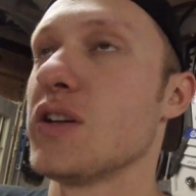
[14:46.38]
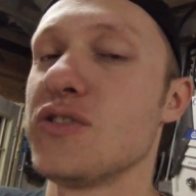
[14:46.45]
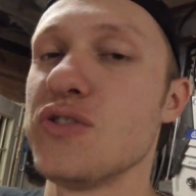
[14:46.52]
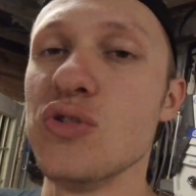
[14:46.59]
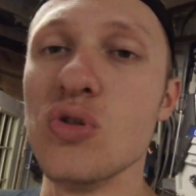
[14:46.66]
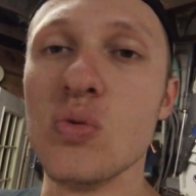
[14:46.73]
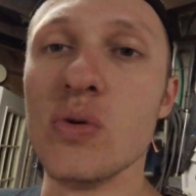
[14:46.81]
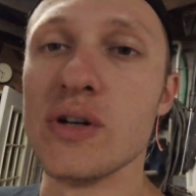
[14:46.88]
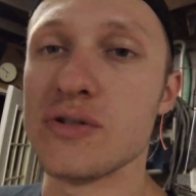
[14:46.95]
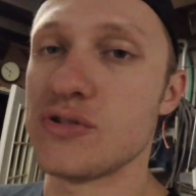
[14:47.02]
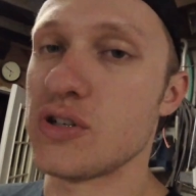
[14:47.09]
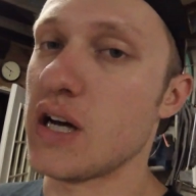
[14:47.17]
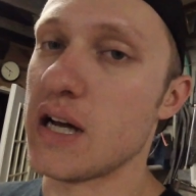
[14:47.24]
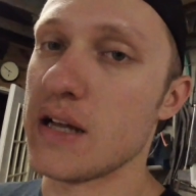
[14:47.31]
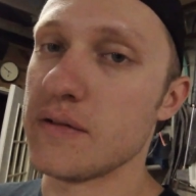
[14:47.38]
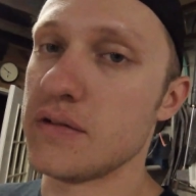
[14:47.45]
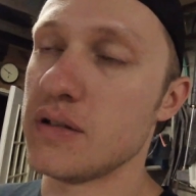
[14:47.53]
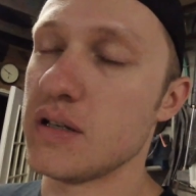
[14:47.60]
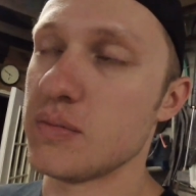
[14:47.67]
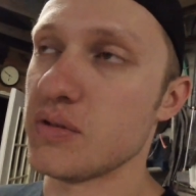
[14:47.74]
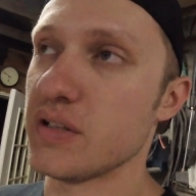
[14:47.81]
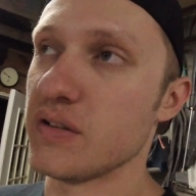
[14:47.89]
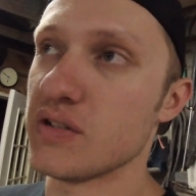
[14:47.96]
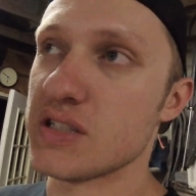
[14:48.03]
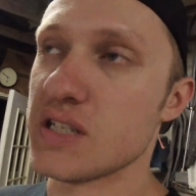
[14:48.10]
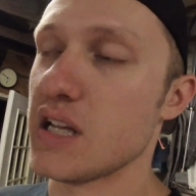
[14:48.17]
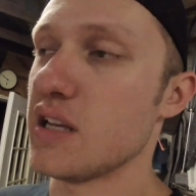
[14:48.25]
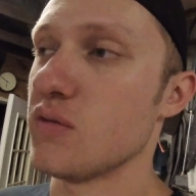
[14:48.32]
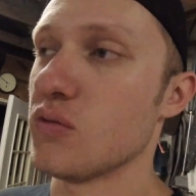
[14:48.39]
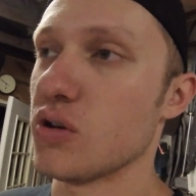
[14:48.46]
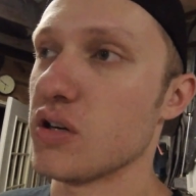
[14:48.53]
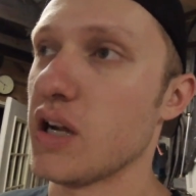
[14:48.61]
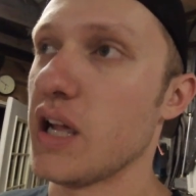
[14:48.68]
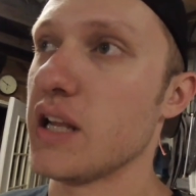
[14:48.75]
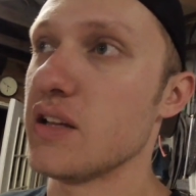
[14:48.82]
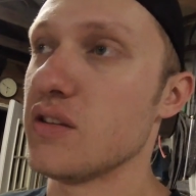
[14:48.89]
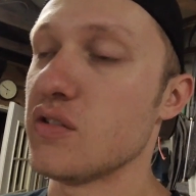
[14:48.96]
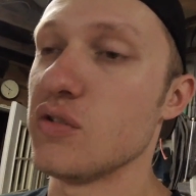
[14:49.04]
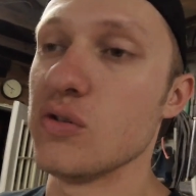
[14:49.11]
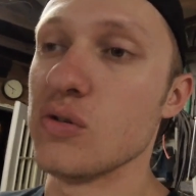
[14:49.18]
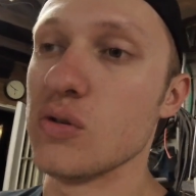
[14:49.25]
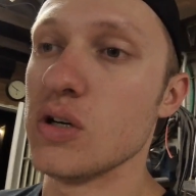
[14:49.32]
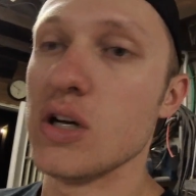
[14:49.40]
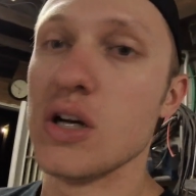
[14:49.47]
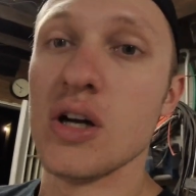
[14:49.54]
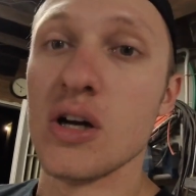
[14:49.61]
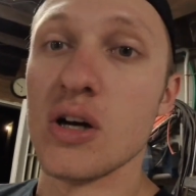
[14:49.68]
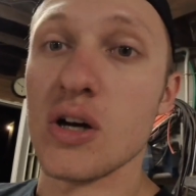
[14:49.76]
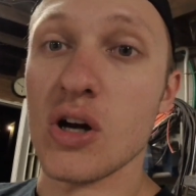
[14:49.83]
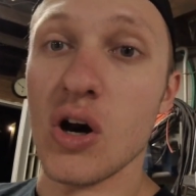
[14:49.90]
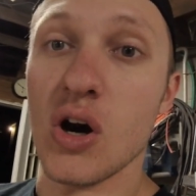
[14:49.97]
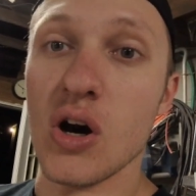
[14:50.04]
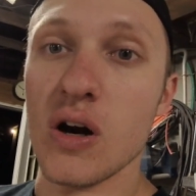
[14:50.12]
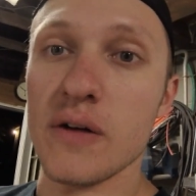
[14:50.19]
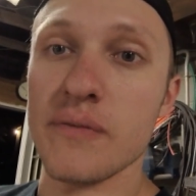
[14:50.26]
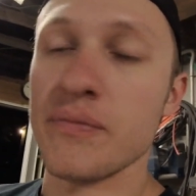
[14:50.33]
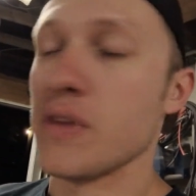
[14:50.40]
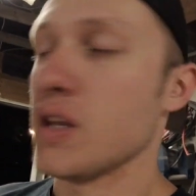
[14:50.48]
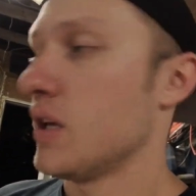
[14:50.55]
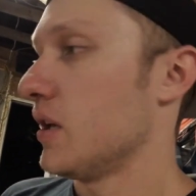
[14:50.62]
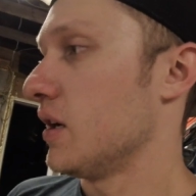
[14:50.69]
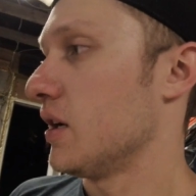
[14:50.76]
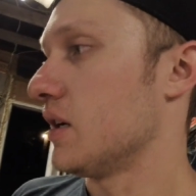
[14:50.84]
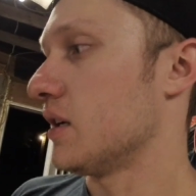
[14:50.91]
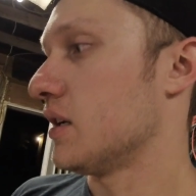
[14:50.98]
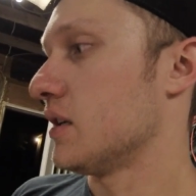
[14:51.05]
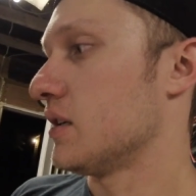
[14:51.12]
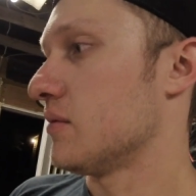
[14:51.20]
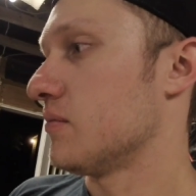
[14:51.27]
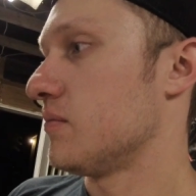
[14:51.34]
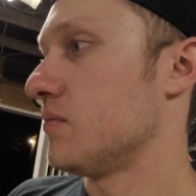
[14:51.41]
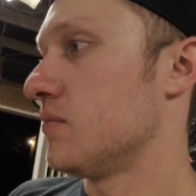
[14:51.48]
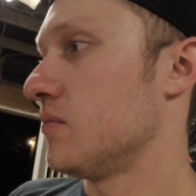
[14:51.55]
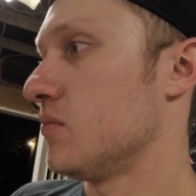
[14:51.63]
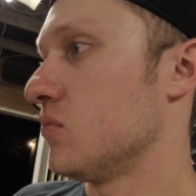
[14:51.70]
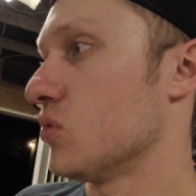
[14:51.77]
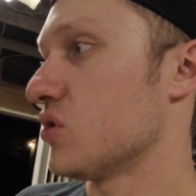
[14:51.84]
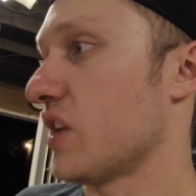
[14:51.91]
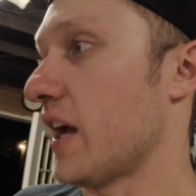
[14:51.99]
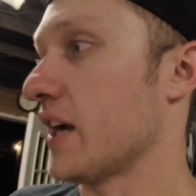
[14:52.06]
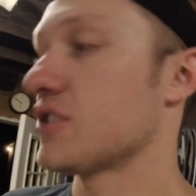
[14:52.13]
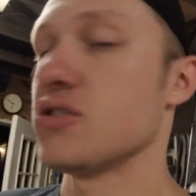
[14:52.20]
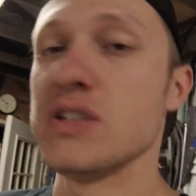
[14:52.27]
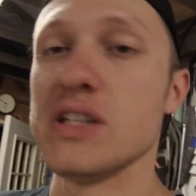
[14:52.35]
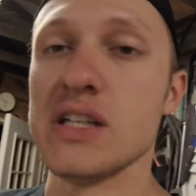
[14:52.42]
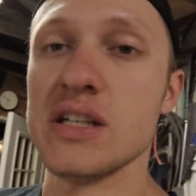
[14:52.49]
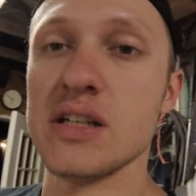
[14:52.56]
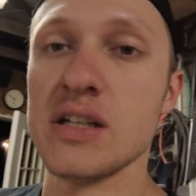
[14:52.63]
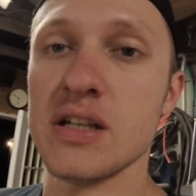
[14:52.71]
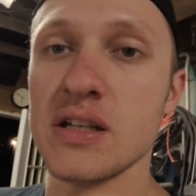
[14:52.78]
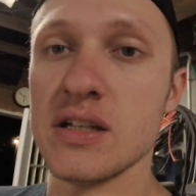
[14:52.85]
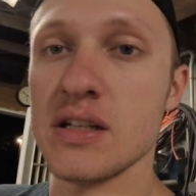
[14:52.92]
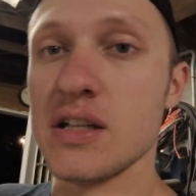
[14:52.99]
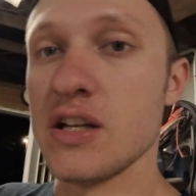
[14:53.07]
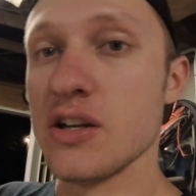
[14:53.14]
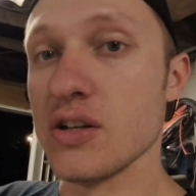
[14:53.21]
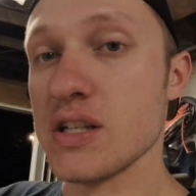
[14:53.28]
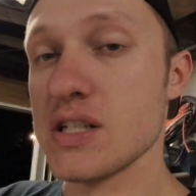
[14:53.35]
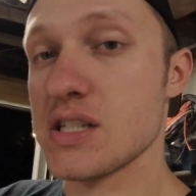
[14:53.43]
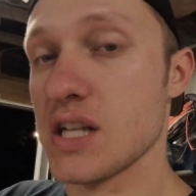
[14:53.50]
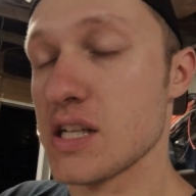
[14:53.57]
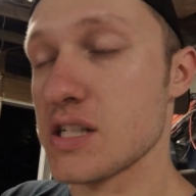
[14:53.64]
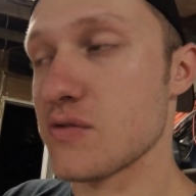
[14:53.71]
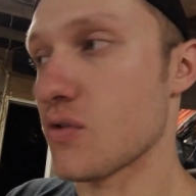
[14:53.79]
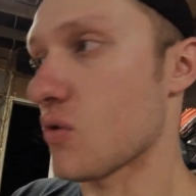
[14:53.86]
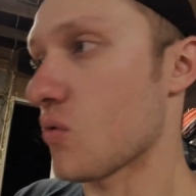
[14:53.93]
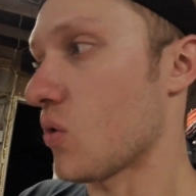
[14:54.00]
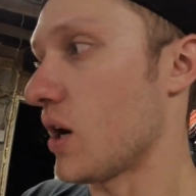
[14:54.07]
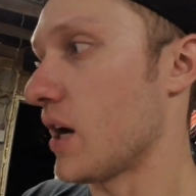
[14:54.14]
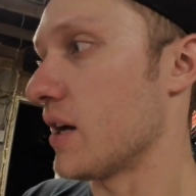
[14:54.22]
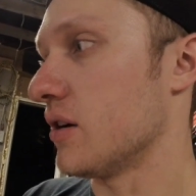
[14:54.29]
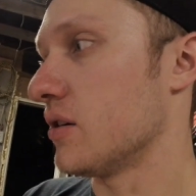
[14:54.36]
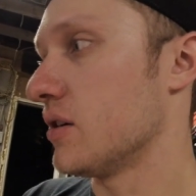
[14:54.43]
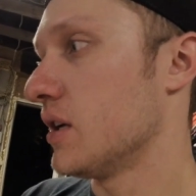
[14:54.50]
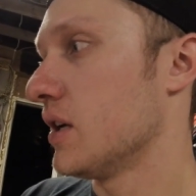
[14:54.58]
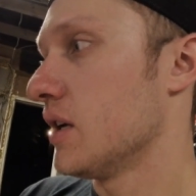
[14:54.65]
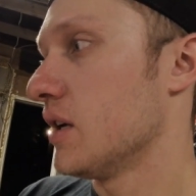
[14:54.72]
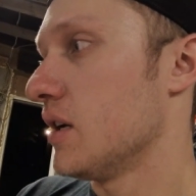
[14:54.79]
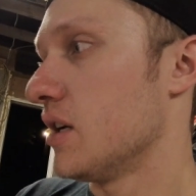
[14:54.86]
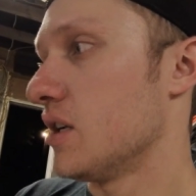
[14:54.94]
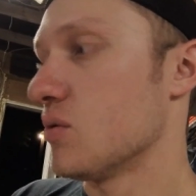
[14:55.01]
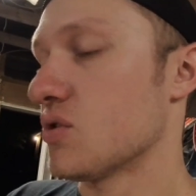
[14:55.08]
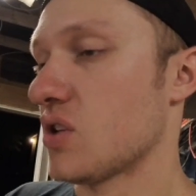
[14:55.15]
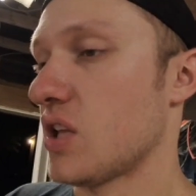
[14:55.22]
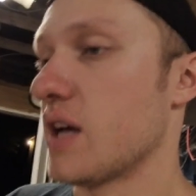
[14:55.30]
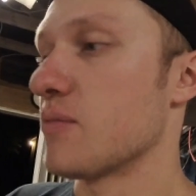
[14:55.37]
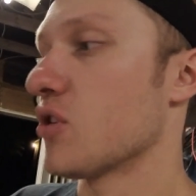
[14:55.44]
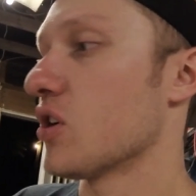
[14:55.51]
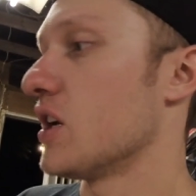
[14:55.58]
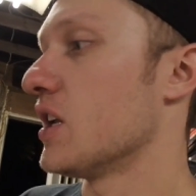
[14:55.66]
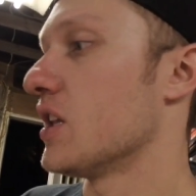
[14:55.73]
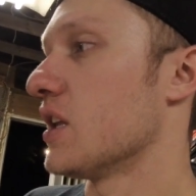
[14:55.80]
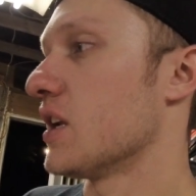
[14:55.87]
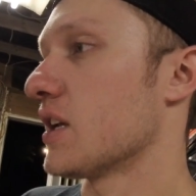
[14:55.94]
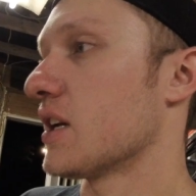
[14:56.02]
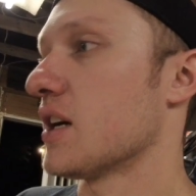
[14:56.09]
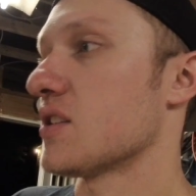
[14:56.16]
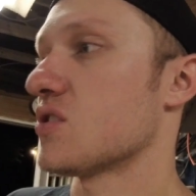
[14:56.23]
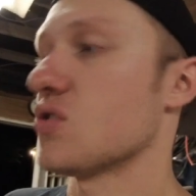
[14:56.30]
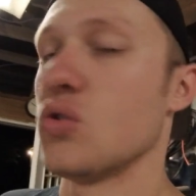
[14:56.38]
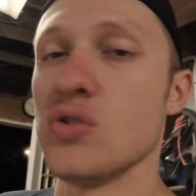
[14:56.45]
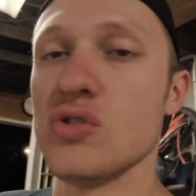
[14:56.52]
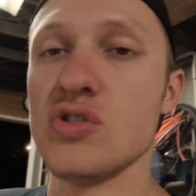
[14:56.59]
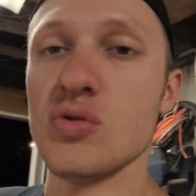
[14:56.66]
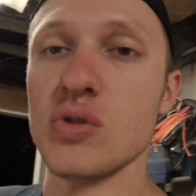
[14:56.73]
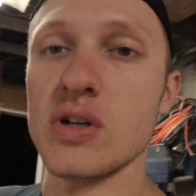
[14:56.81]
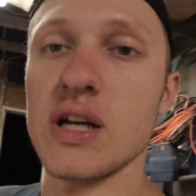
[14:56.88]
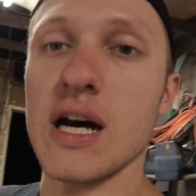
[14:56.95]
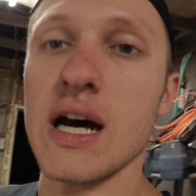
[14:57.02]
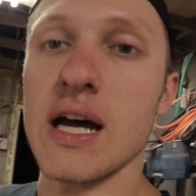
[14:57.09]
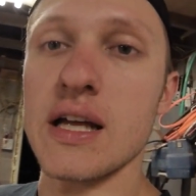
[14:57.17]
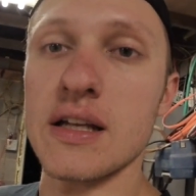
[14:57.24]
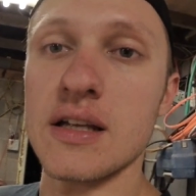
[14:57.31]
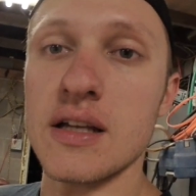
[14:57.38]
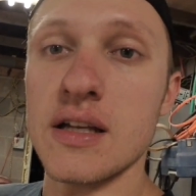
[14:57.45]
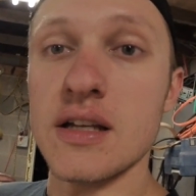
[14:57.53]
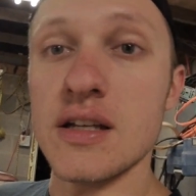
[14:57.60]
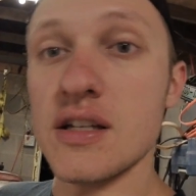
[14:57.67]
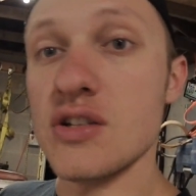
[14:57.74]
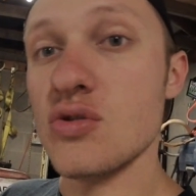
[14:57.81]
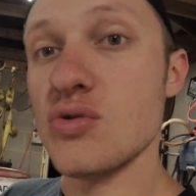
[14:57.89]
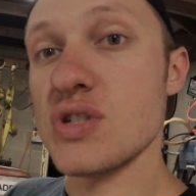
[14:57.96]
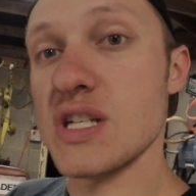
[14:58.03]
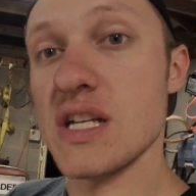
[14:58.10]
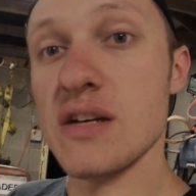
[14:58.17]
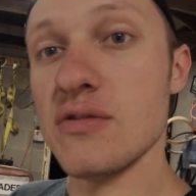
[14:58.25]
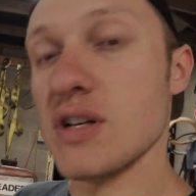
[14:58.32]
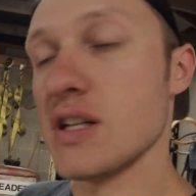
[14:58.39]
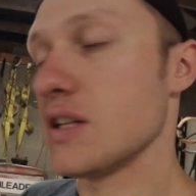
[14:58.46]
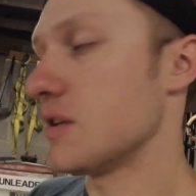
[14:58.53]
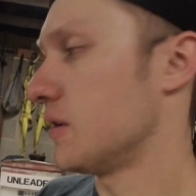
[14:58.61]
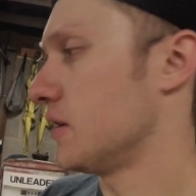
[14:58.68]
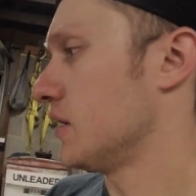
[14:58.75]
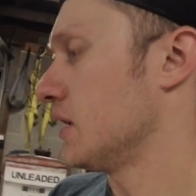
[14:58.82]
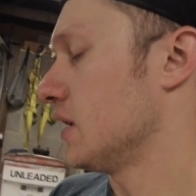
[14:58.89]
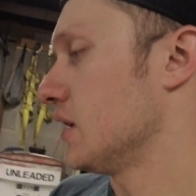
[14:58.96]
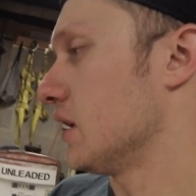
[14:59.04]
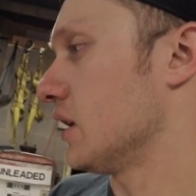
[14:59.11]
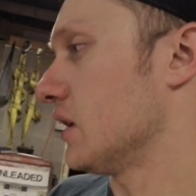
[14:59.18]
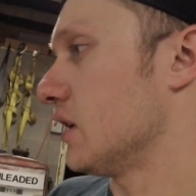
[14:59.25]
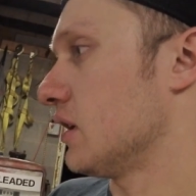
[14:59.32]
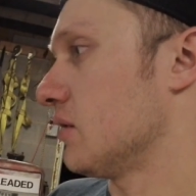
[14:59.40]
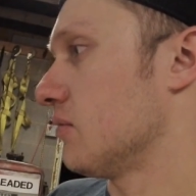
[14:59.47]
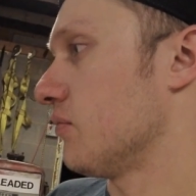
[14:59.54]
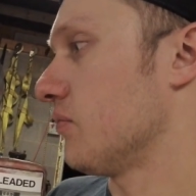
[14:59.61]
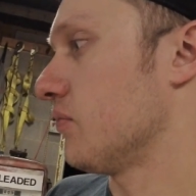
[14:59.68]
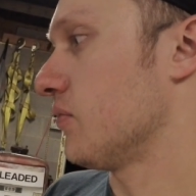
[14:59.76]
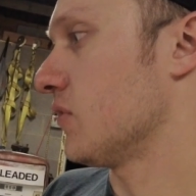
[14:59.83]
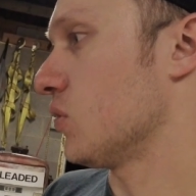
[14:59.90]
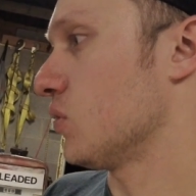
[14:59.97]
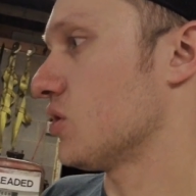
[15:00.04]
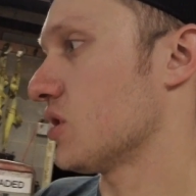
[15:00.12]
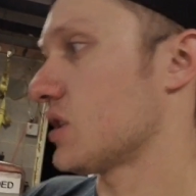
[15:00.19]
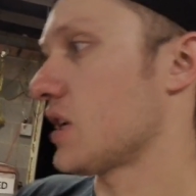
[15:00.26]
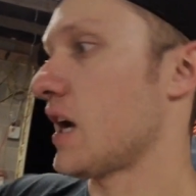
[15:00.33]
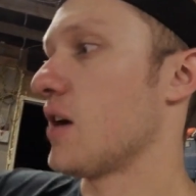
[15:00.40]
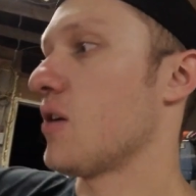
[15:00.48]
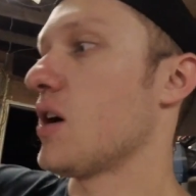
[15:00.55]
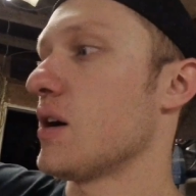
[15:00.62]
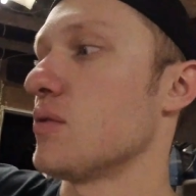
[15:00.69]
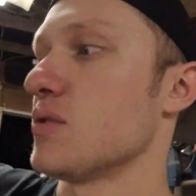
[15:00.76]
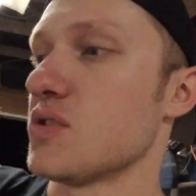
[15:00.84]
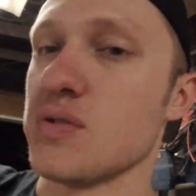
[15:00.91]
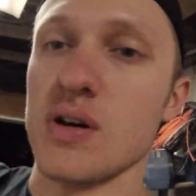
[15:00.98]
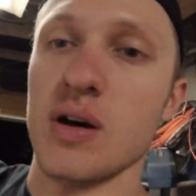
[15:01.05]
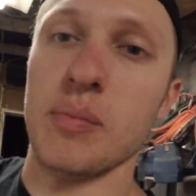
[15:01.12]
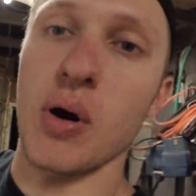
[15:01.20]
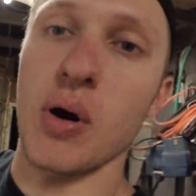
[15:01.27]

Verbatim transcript: two-wheel drive, I believe it's eighty-one or eighty-two car, um, was actually here in the States for a while, and it was lime green, and then it got sold to a guy in New Zealand, um, which is how I was a